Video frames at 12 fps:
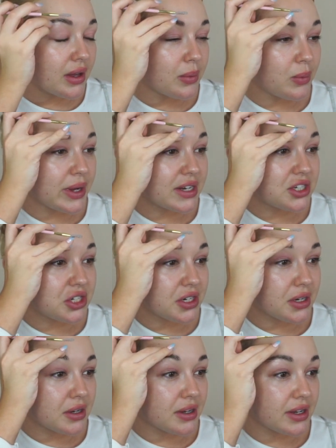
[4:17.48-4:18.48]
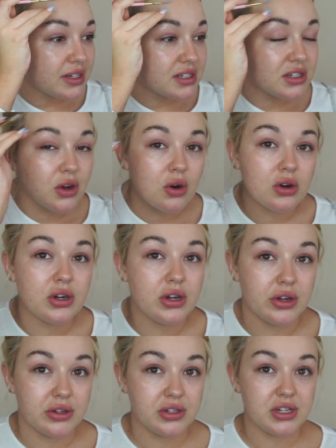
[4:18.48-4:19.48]
which is not
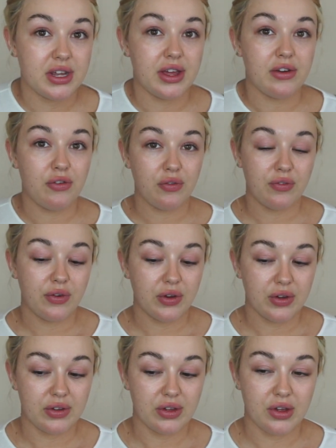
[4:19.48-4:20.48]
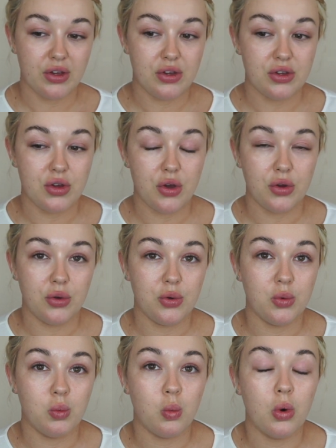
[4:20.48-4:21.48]
good if
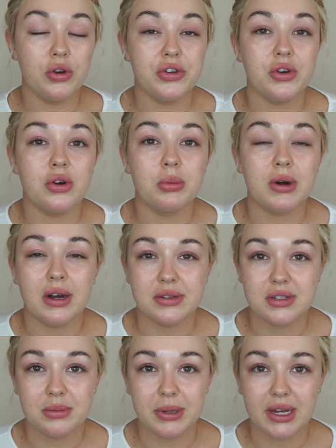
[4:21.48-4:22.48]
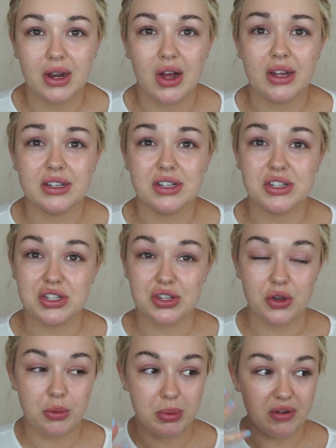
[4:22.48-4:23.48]
you want your brows to be like
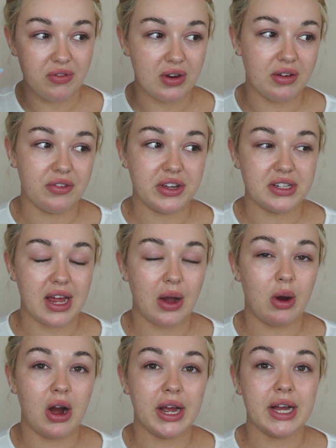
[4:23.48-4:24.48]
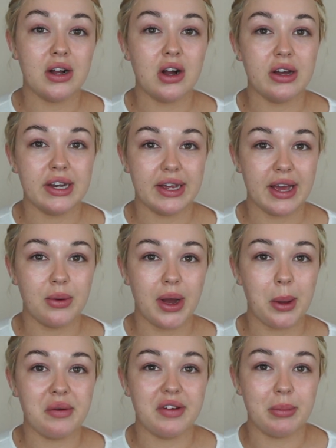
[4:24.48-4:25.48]
super fluffy. Now I can kind of get
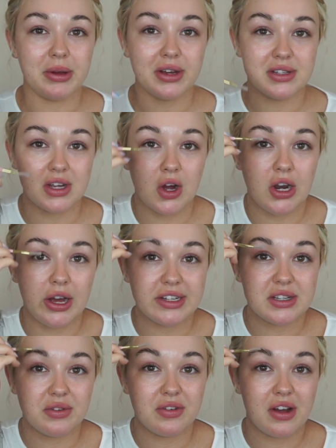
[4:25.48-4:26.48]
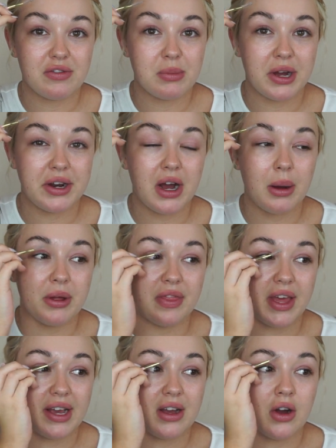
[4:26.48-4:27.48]
away with it because I like to fluff mine up and
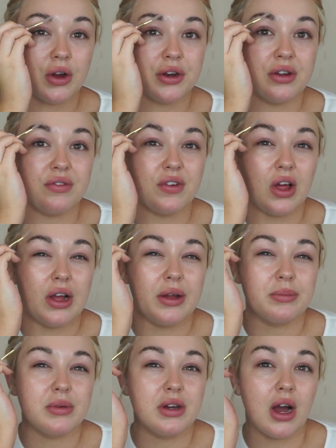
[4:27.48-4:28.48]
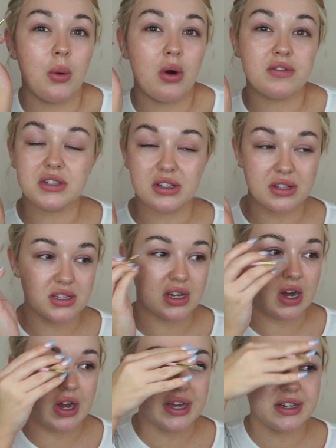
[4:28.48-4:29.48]
then kind of like go off to the
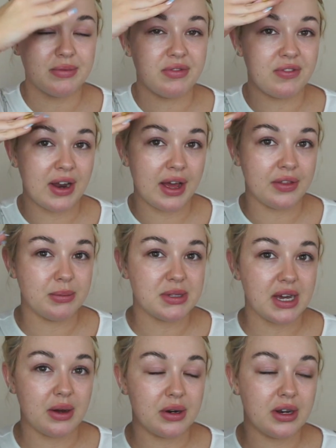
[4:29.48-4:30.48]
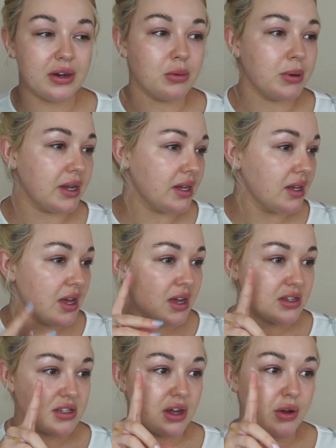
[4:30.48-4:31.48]
side and flatten them down a little bit.
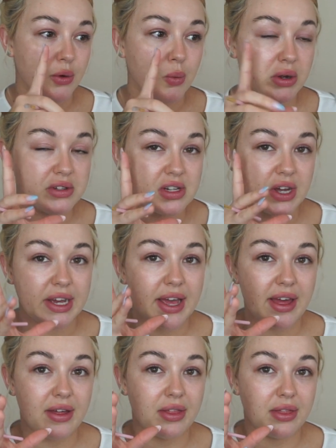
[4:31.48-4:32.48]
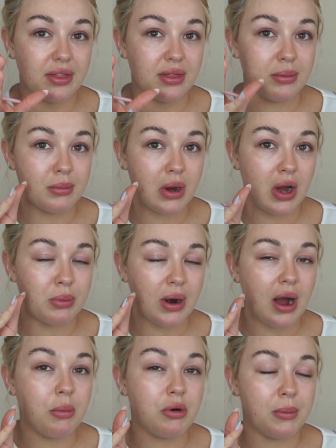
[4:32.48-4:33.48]
So once I get my
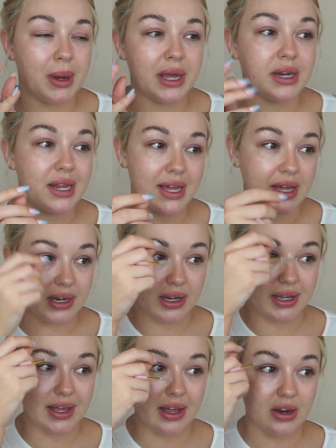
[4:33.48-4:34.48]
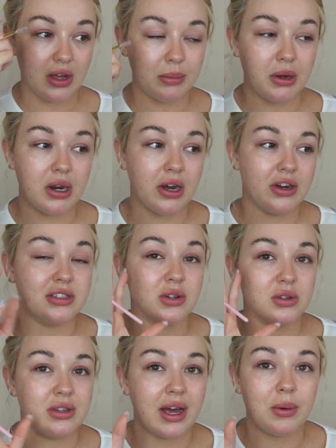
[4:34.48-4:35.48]
brow pomade in and get like my lines
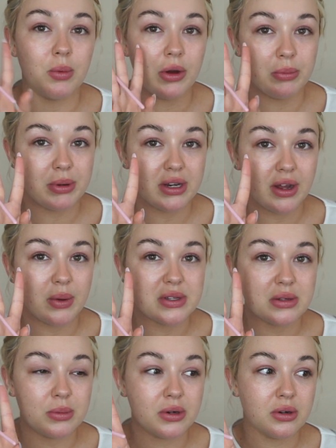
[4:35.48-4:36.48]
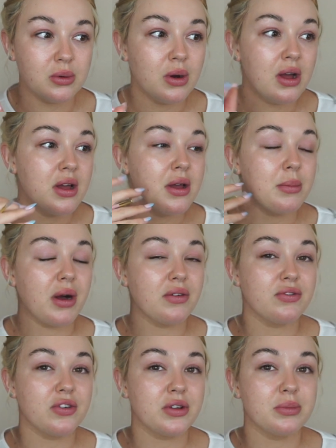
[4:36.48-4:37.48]
on, that won't be noticeable. But
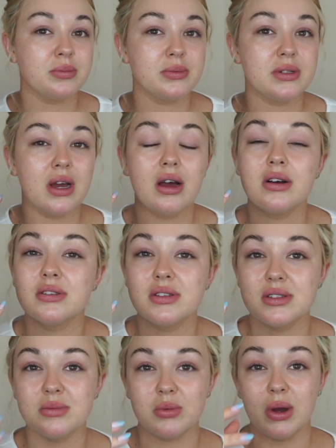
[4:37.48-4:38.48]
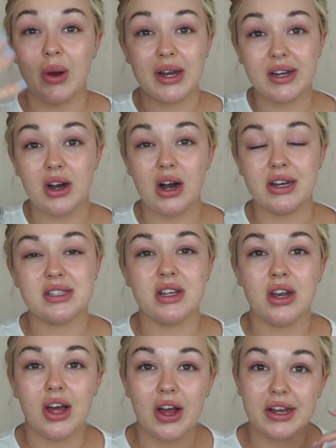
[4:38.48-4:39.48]
for girls, well, and guys
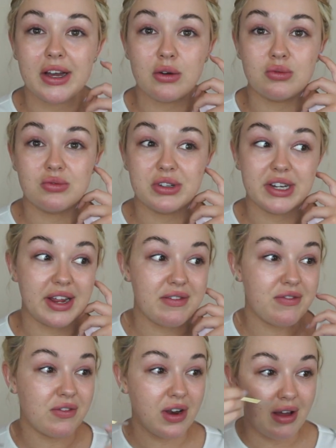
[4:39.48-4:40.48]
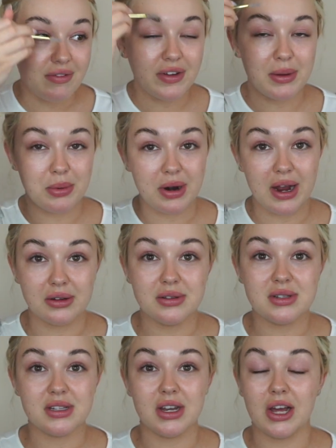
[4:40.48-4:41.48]
that like really fluffy
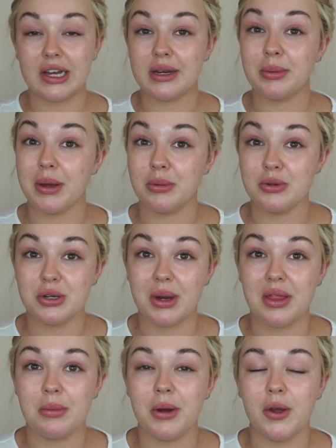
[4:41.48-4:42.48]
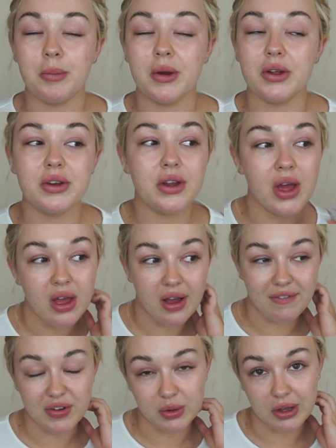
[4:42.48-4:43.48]
brows like people do at the moment,
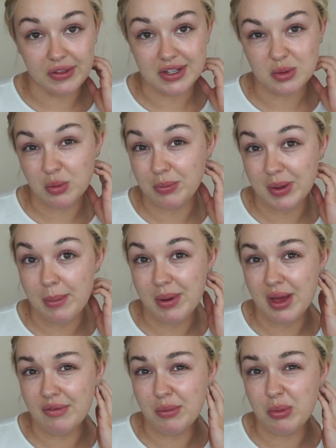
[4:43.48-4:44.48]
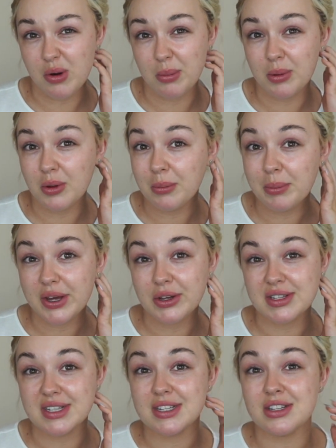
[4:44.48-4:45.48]
I feel like this would be a bit of a problem
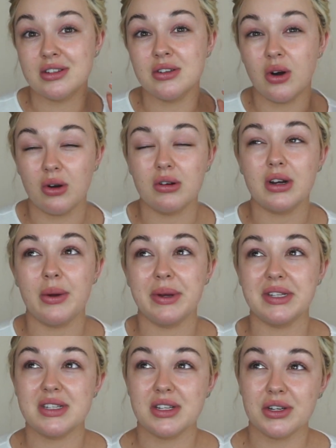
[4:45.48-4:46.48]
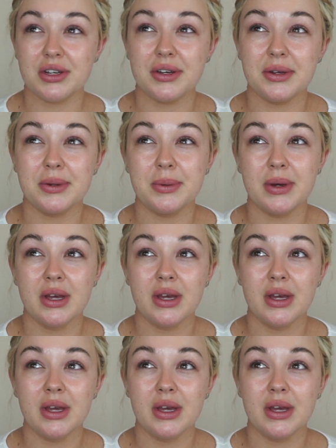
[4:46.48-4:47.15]
because it's not going to